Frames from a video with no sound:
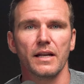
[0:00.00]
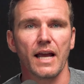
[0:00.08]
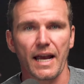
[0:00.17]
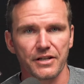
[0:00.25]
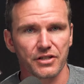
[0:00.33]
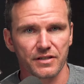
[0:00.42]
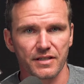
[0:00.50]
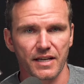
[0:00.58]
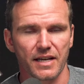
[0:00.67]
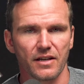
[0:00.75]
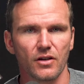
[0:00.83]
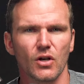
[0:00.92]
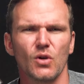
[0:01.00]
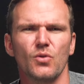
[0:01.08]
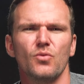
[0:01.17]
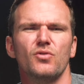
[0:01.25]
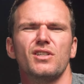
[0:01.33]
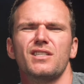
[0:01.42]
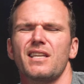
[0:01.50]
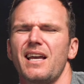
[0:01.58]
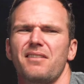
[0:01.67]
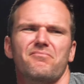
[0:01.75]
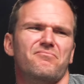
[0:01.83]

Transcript: agency who just like